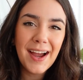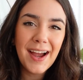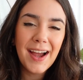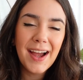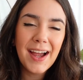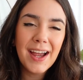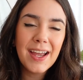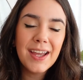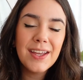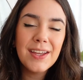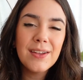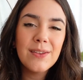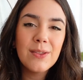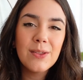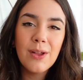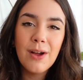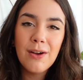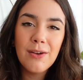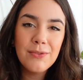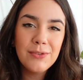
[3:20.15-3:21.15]
I
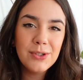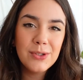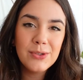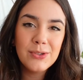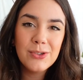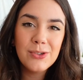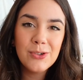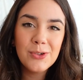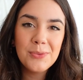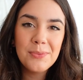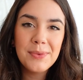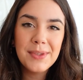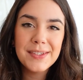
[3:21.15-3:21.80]
love YouTube.